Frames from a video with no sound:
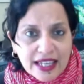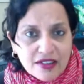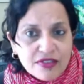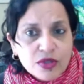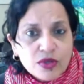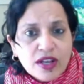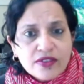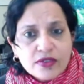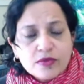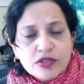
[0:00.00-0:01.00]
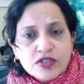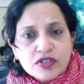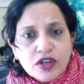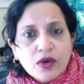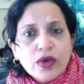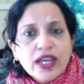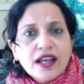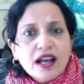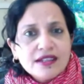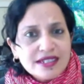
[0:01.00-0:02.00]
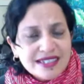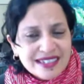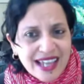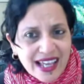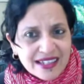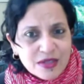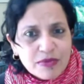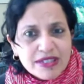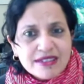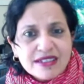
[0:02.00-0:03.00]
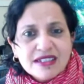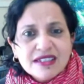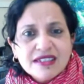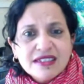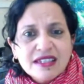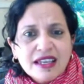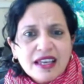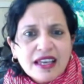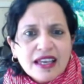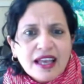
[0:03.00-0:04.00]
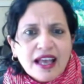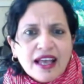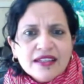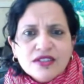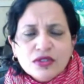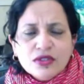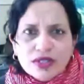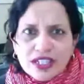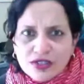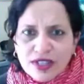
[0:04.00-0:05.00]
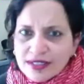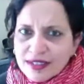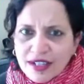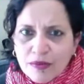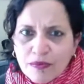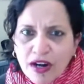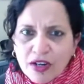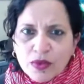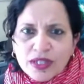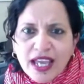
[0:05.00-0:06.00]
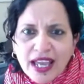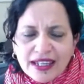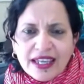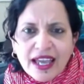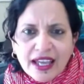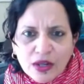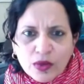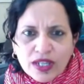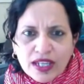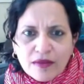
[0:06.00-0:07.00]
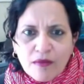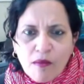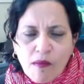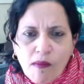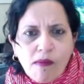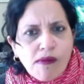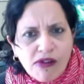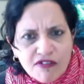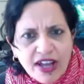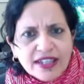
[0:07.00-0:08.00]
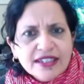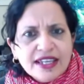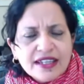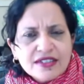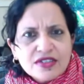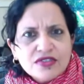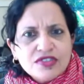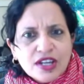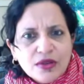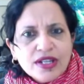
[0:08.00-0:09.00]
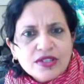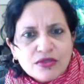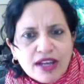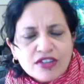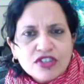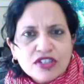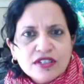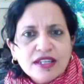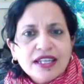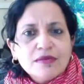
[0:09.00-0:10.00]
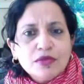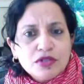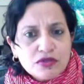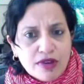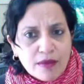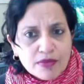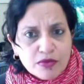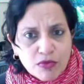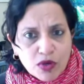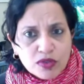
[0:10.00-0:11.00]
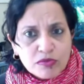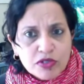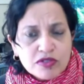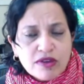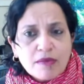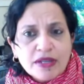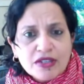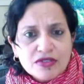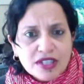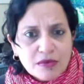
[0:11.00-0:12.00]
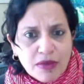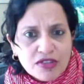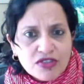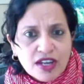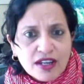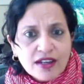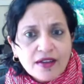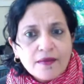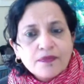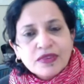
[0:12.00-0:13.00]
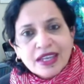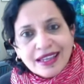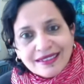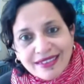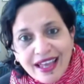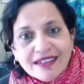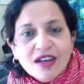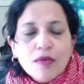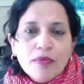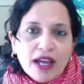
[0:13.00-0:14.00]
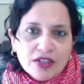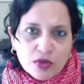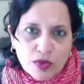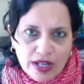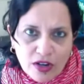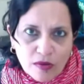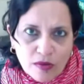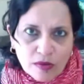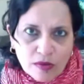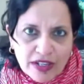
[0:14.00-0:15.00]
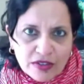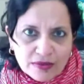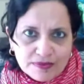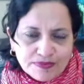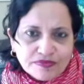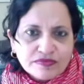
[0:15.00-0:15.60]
get a few customers going, understand the business, and you don't need to necessarily part with any equity. Validate, generate traction in a bootstrapped mode, bootstrapping using a paycheck. Then apply to Y Combinator.